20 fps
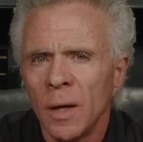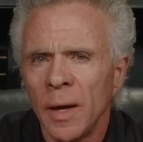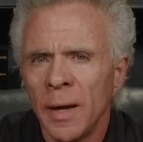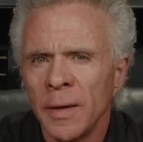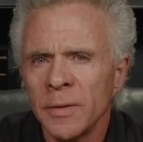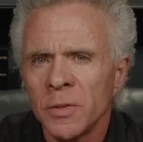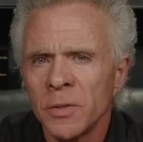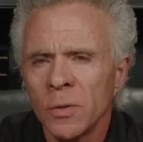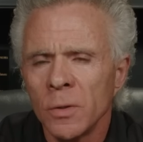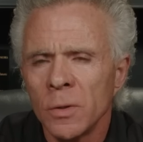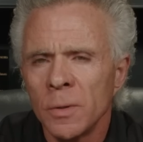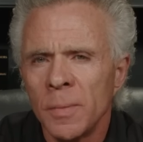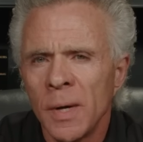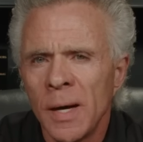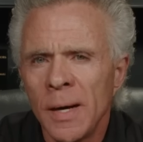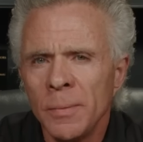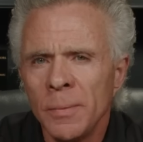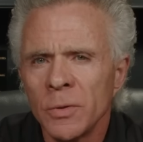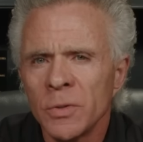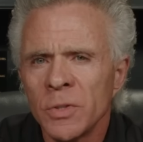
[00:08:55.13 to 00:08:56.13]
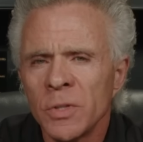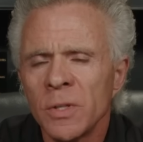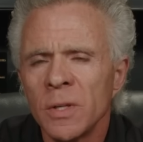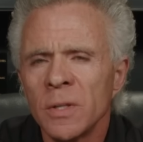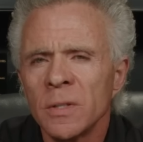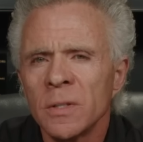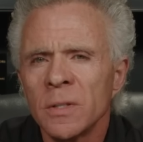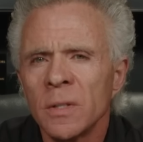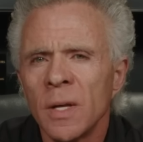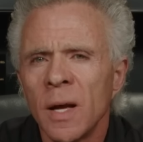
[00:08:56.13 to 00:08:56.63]
And so the Bible
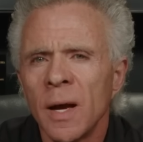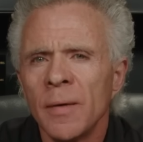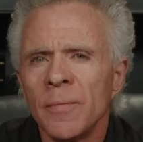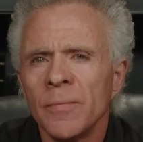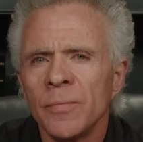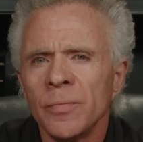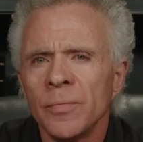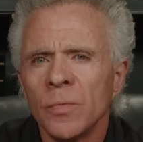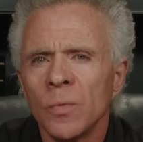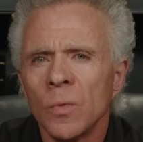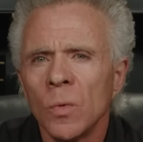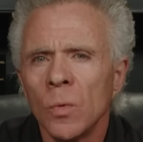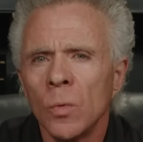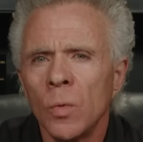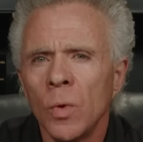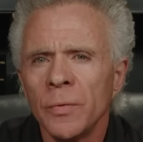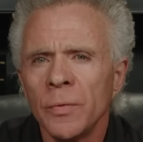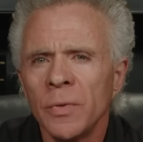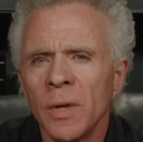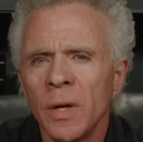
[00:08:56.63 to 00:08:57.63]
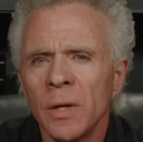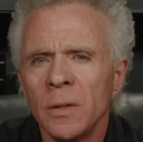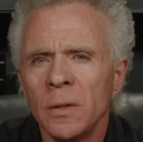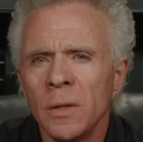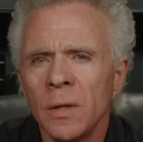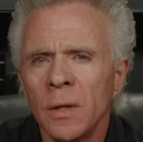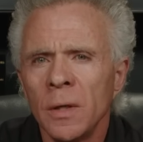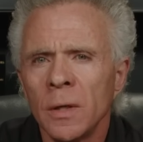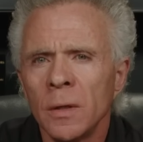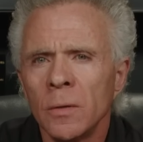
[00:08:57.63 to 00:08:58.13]
says that what they
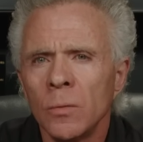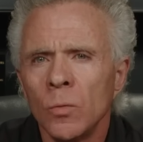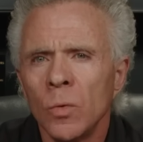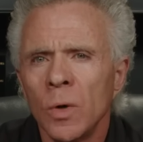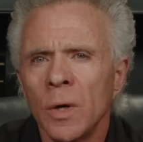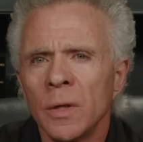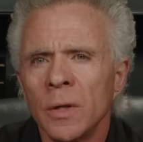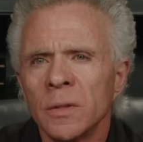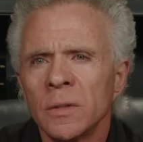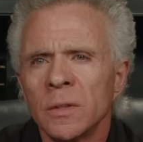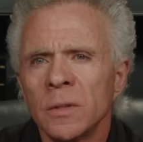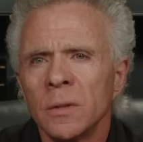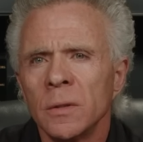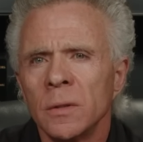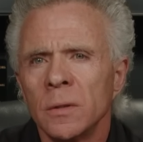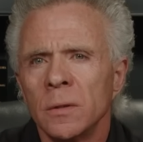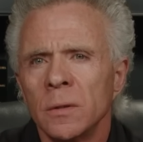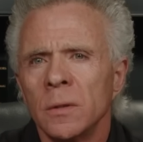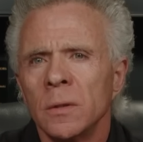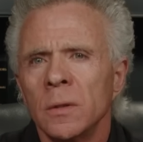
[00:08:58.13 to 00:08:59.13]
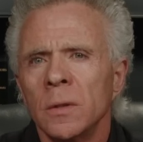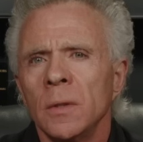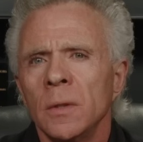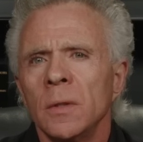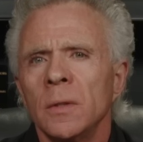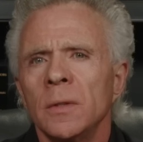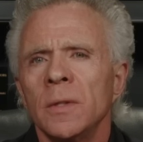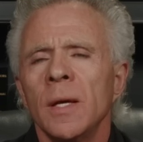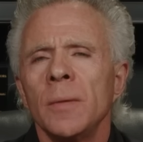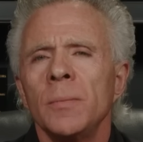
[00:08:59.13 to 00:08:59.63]
did was
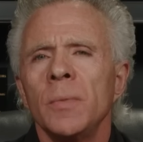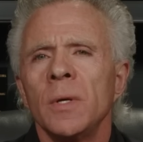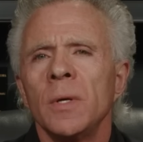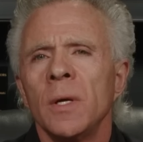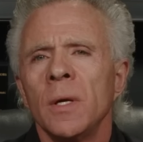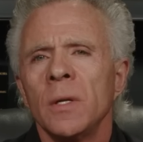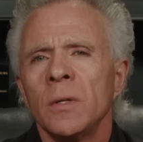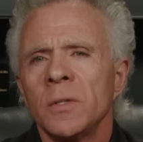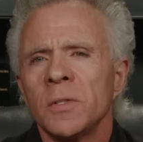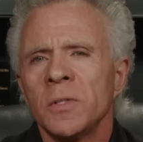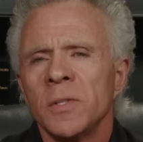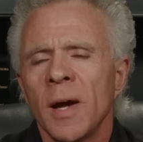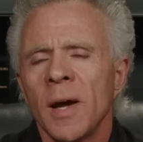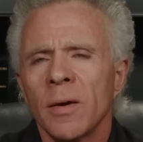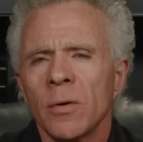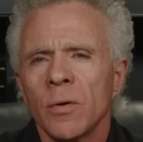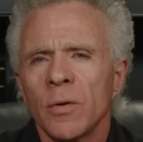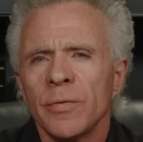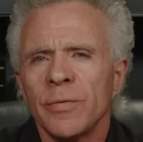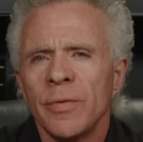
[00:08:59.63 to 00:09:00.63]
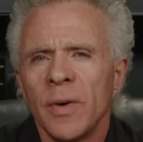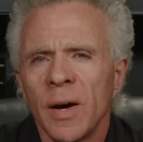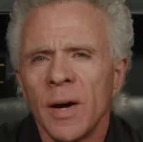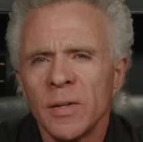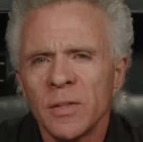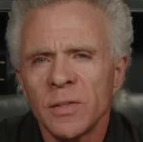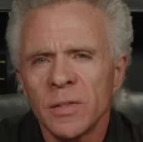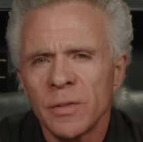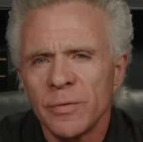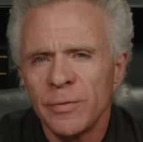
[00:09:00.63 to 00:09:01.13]
they begin to
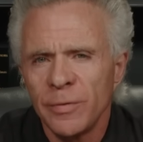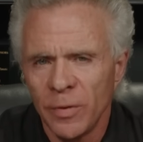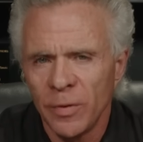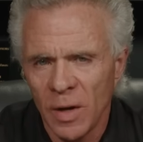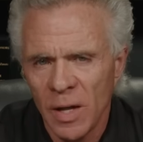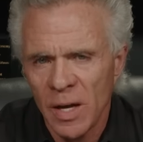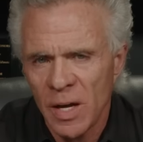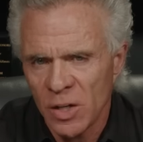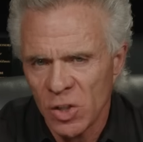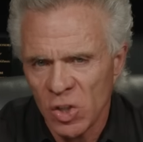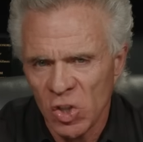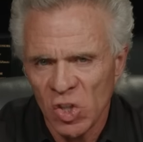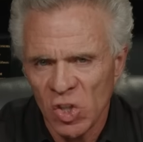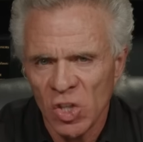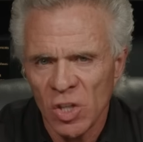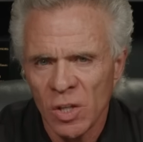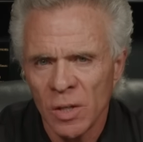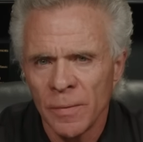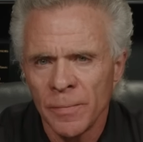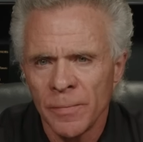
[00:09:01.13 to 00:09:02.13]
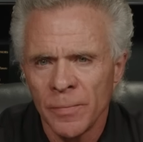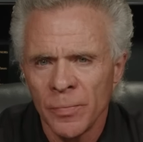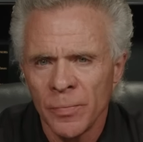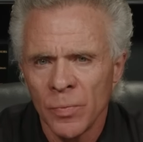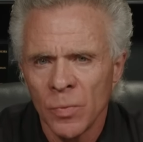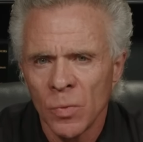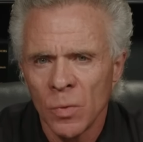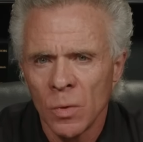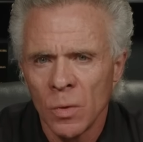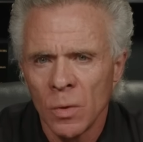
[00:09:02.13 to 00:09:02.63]
sacrifice flesh.
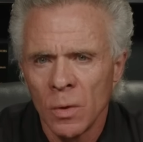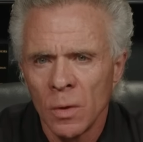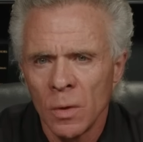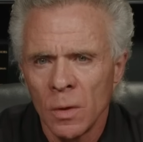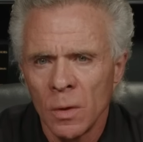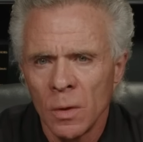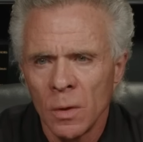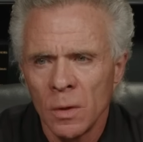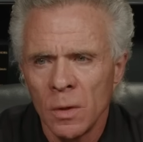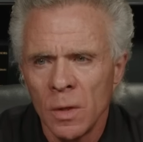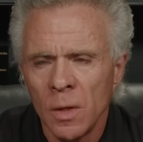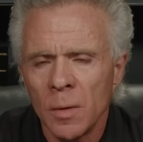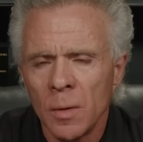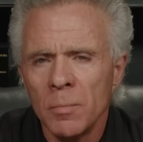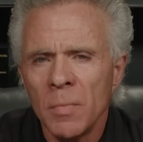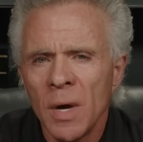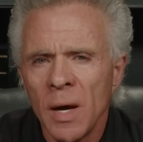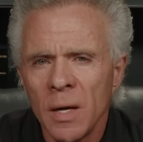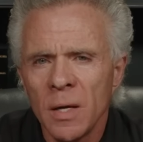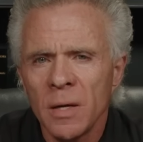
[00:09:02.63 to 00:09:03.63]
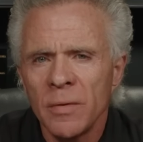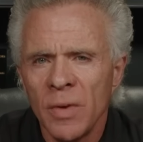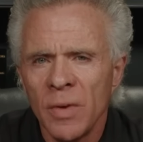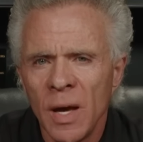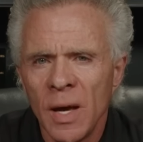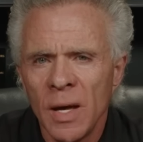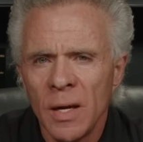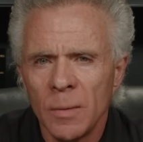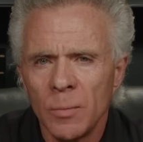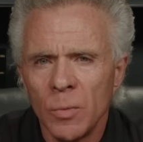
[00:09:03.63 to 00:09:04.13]
The amount of
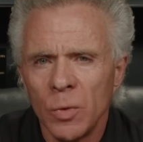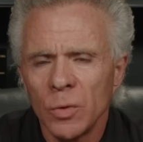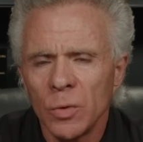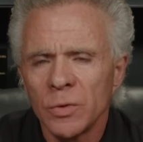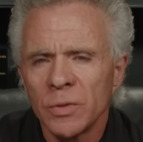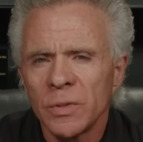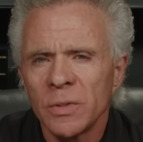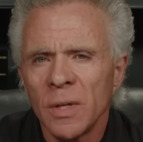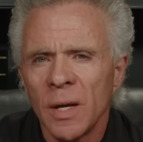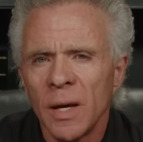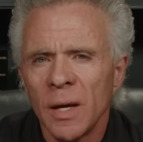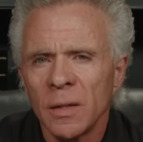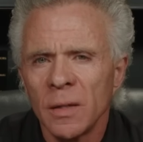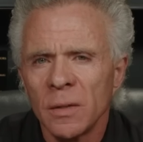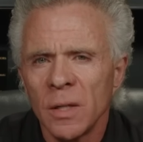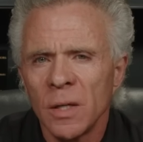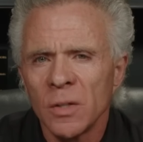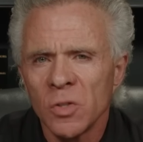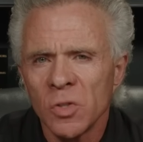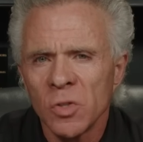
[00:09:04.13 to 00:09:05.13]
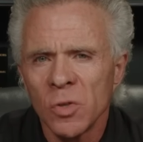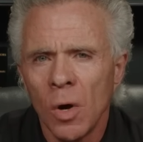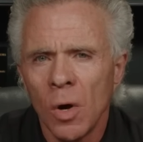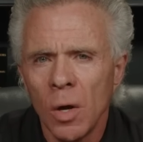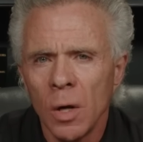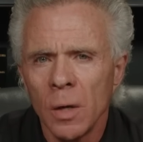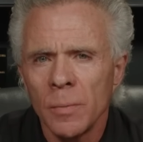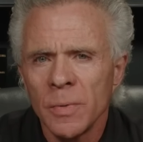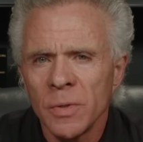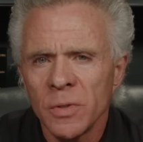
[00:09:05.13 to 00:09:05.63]
animals that, that
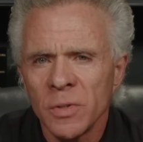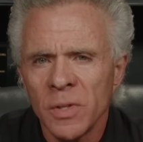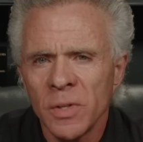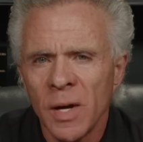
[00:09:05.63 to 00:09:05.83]
Solomon